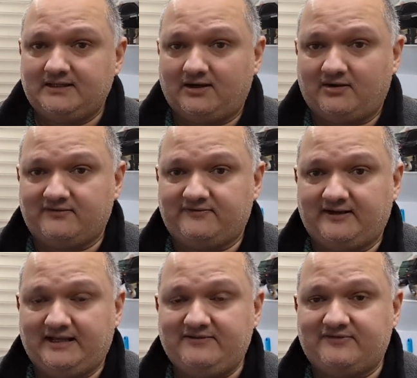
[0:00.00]
of
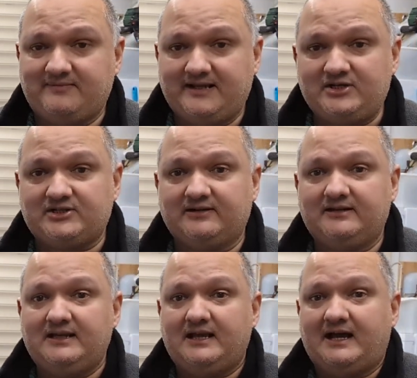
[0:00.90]
information,
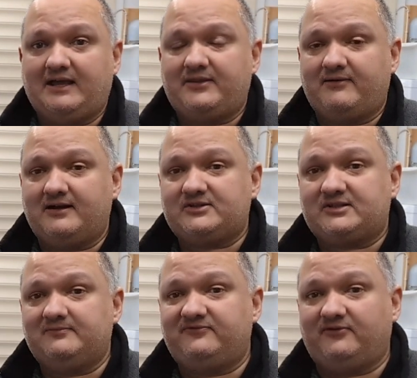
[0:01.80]
and there are
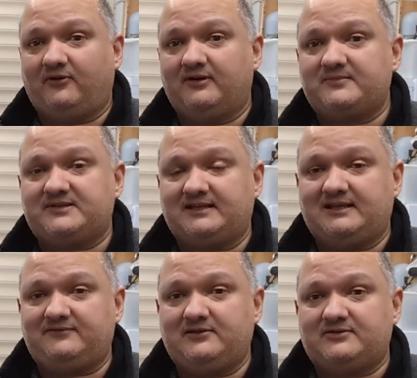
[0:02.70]
some forums that
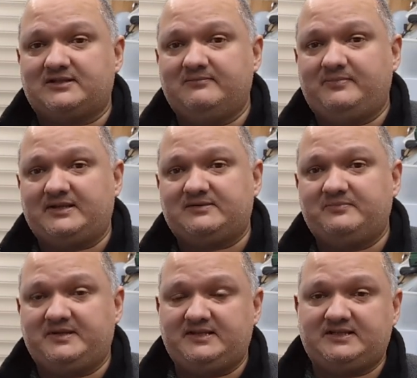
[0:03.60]
give you some bits and
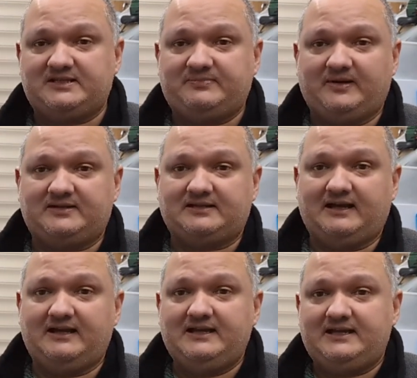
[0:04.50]
pieces, but
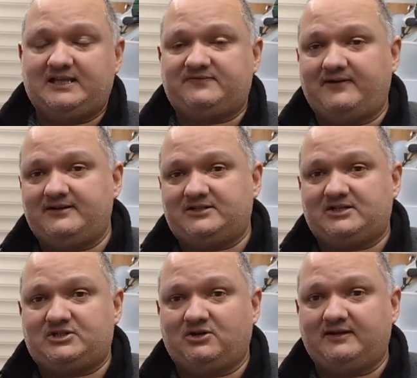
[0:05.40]
it's very
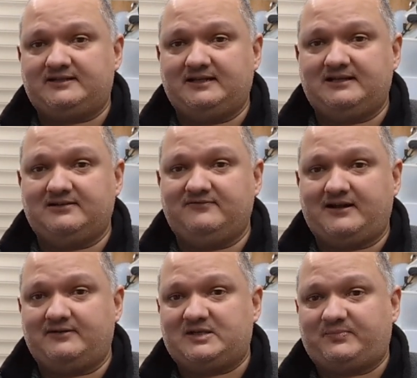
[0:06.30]
disjointed and
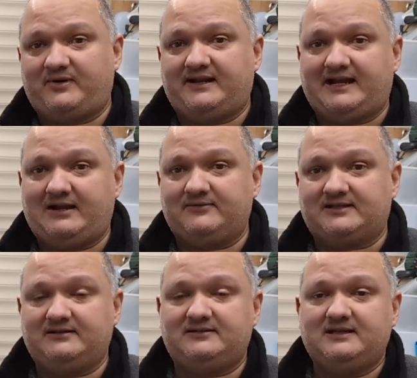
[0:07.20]
very spread out,
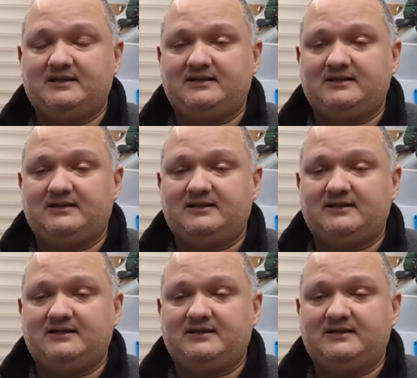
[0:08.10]
and